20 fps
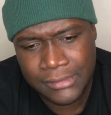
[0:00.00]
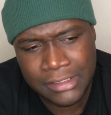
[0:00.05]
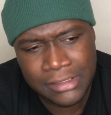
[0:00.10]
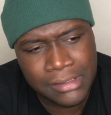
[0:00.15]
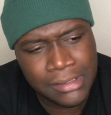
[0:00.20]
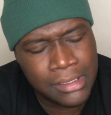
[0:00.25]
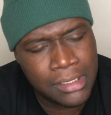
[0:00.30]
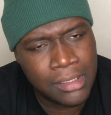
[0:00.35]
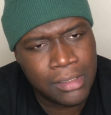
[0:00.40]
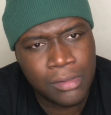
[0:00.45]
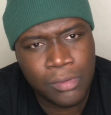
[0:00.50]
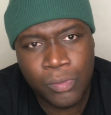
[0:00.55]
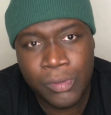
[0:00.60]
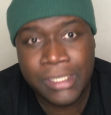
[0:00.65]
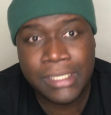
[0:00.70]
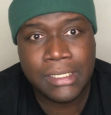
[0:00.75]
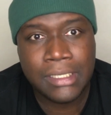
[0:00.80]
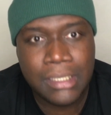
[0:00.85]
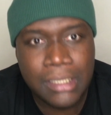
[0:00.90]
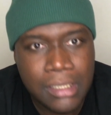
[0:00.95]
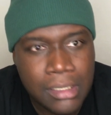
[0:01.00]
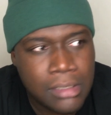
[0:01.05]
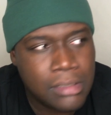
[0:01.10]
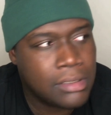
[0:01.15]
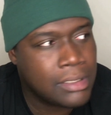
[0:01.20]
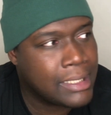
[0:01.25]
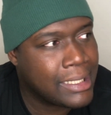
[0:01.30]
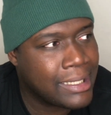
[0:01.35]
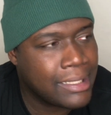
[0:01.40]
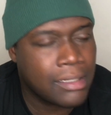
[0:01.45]
You know, we
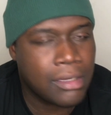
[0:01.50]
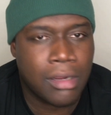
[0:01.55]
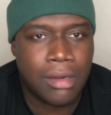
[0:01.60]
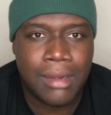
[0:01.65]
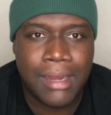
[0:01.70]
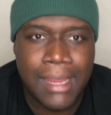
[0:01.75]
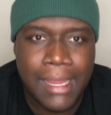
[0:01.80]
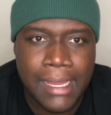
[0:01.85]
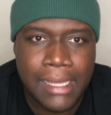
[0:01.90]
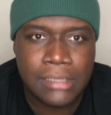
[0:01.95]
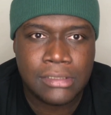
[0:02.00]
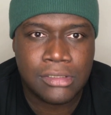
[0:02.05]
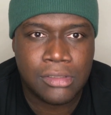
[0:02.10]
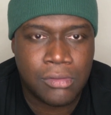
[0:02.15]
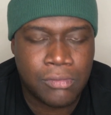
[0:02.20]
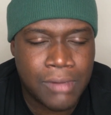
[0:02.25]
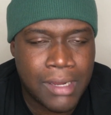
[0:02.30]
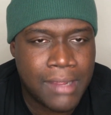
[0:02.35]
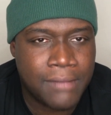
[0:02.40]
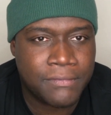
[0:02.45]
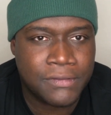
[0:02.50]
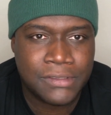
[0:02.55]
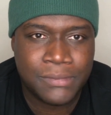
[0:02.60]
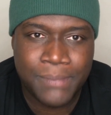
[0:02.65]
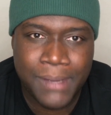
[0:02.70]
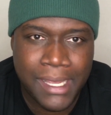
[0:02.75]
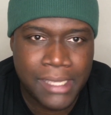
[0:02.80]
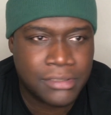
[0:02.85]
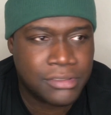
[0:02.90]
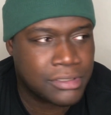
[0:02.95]
couldn't get our hands on Ryan
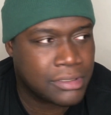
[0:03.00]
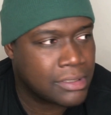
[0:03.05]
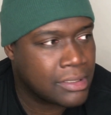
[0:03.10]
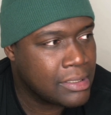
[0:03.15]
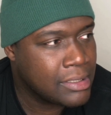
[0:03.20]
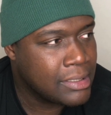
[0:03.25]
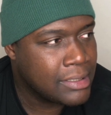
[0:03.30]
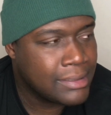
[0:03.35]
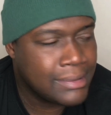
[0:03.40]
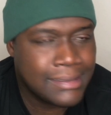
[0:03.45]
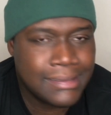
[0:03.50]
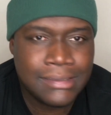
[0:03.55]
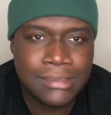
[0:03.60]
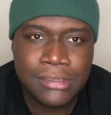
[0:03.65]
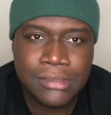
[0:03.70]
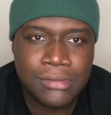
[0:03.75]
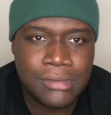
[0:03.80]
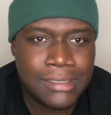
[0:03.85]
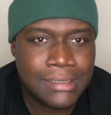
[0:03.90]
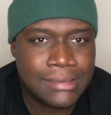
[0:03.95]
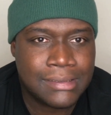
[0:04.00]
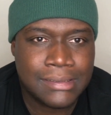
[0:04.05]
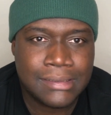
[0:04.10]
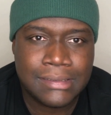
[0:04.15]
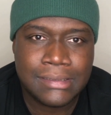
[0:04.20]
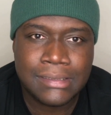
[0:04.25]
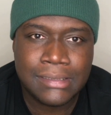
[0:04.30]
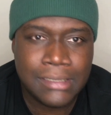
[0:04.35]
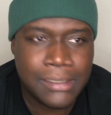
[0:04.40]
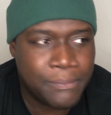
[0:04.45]
Fitzpatrick. This dude is as
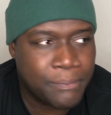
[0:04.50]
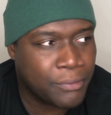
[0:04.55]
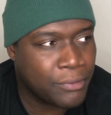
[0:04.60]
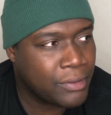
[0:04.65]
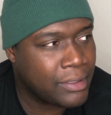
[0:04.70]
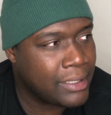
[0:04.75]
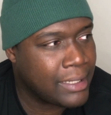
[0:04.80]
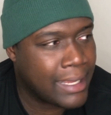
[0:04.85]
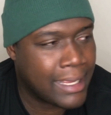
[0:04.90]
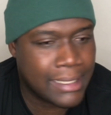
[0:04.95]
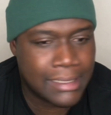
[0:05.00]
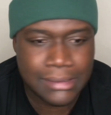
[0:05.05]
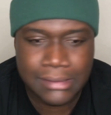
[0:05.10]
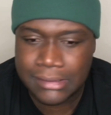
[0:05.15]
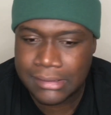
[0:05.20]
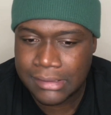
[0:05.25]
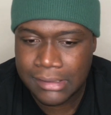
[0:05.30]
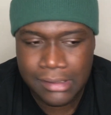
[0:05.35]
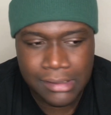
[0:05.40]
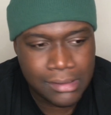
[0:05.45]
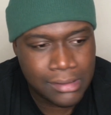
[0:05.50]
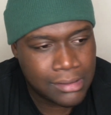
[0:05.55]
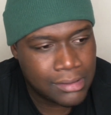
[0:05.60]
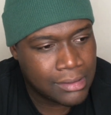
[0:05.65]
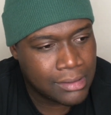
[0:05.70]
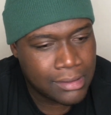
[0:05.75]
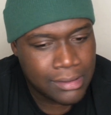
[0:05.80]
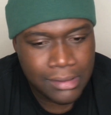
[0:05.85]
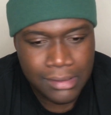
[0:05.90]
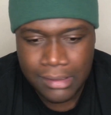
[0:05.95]
slippery as,
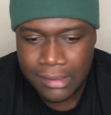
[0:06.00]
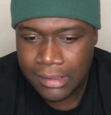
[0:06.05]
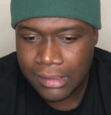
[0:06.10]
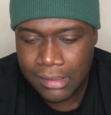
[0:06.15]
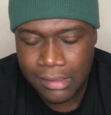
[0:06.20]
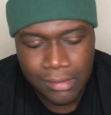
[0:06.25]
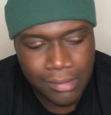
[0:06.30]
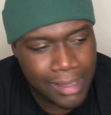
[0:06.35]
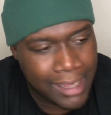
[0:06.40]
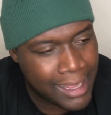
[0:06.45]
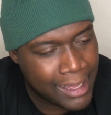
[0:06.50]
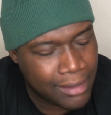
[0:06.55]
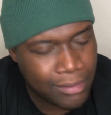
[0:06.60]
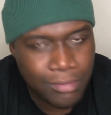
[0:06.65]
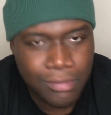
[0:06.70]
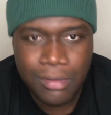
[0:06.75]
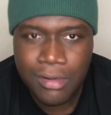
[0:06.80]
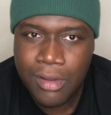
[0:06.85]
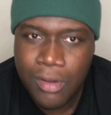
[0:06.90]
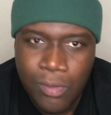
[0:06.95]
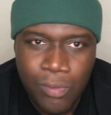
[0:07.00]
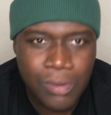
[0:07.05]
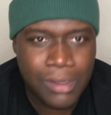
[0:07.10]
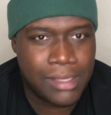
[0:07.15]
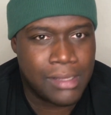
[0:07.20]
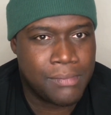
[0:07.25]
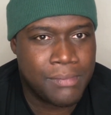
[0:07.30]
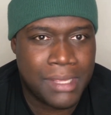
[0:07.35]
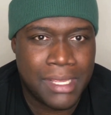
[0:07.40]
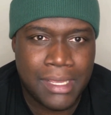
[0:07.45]
you know, I don't know
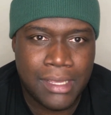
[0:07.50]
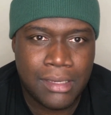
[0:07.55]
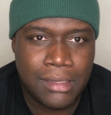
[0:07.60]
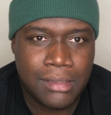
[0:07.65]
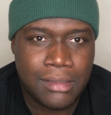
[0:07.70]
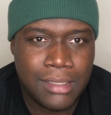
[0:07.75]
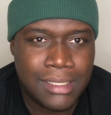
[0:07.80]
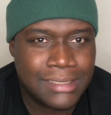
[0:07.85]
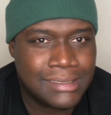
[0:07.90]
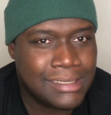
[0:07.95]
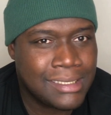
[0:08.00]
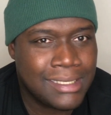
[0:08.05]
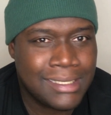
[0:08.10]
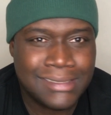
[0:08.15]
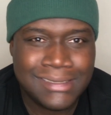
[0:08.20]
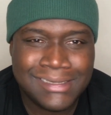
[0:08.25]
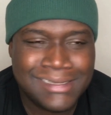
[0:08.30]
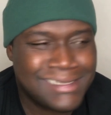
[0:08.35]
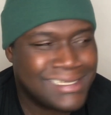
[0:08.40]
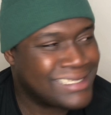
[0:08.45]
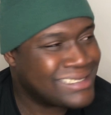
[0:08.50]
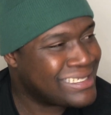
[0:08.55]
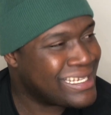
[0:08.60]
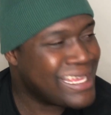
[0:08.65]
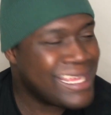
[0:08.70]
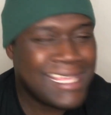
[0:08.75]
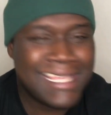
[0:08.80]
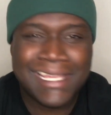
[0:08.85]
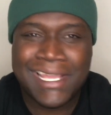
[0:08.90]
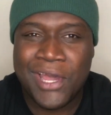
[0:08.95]
what, man. Does he
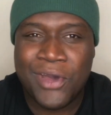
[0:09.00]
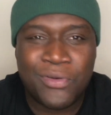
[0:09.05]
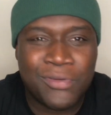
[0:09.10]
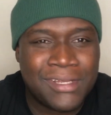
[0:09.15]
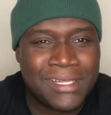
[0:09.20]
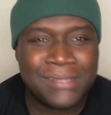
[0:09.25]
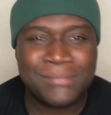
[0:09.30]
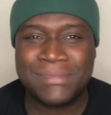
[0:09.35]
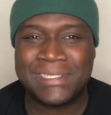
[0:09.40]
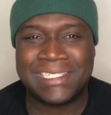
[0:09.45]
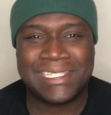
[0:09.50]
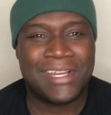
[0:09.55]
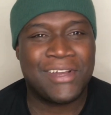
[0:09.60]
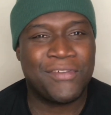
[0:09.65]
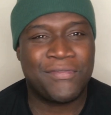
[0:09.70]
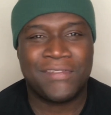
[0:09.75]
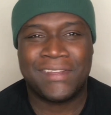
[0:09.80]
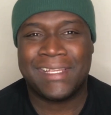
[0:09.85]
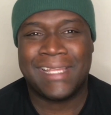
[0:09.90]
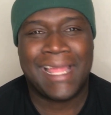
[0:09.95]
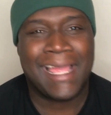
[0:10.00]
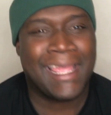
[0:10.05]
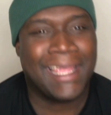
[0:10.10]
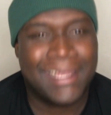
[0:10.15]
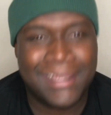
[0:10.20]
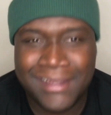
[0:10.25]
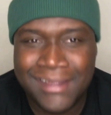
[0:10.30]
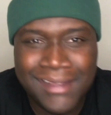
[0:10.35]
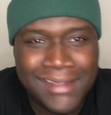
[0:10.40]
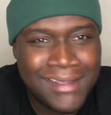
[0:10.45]
coat himself in,
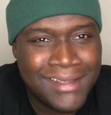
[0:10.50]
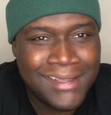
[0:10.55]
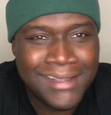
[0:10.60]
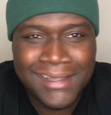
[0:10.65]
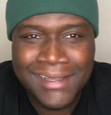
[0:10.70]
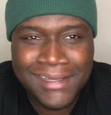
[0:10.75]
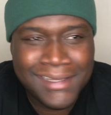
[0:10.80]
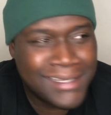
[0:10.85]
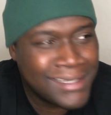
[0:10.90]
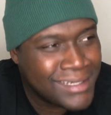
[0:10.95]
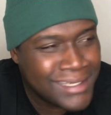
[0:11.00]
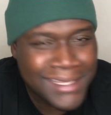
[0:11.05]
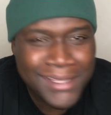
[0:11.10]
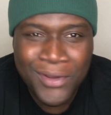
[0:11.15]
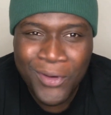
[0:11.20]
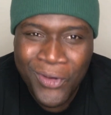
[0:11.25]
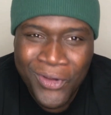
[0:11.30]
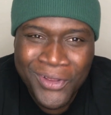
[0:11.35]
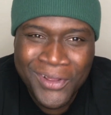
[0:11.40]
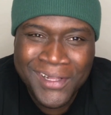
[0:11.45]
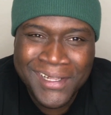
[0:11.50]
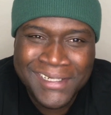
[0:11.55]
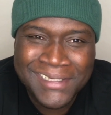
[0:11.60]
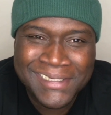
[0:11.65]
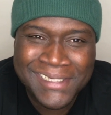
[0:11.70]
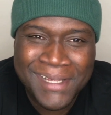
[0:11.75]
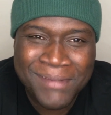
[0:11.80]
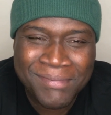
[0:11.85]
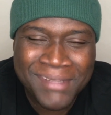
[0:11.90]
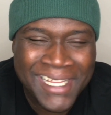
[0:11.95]
like, cooking oil or
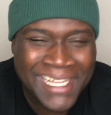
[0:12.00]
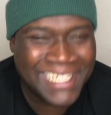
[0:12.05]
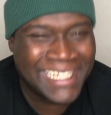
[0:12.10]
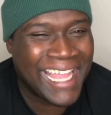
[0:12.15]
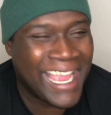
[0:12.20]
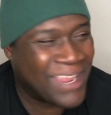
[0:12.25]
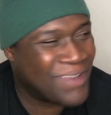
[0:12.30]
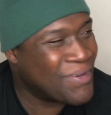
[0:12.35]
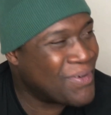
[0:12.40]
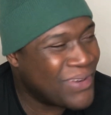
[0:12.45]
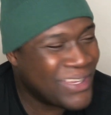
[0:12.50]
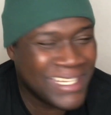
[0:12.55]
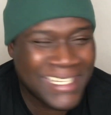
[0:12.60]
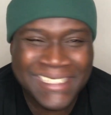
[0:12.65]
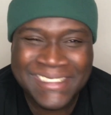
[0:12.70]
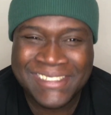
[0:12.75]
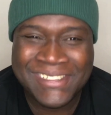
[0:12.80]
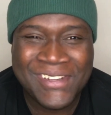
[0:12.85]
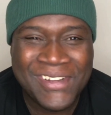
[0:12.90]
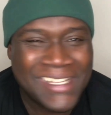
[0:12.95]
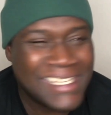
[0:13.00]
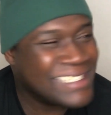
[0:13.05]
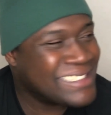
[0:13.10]
something? Like, what is going on?